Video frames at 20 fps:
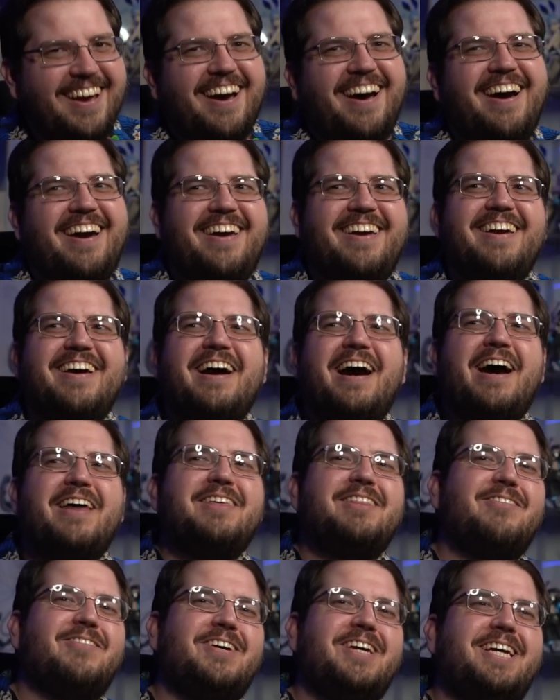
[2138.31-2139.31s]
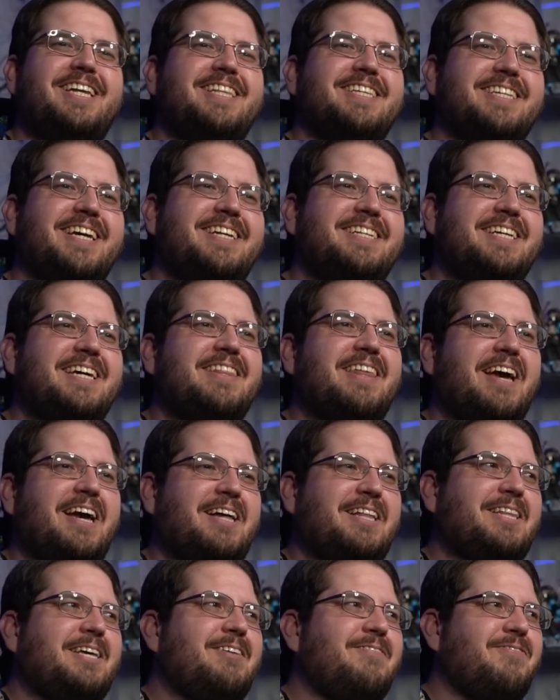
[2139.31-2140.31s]
I thought they were going to get this idea that
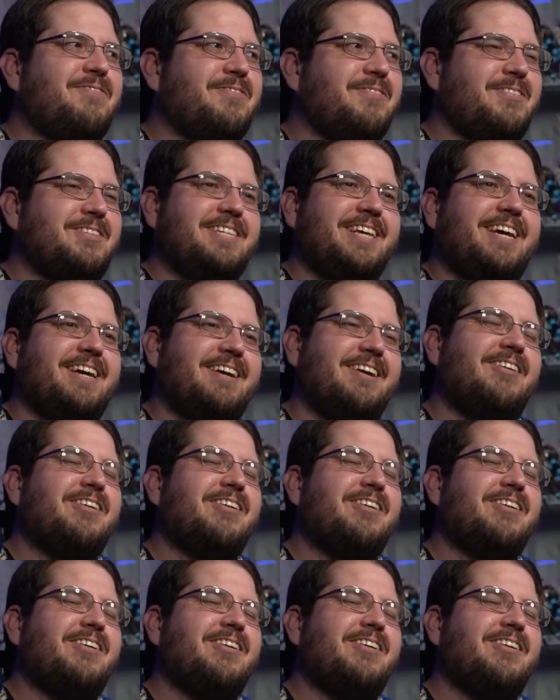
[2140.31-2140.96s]
Cliff was like,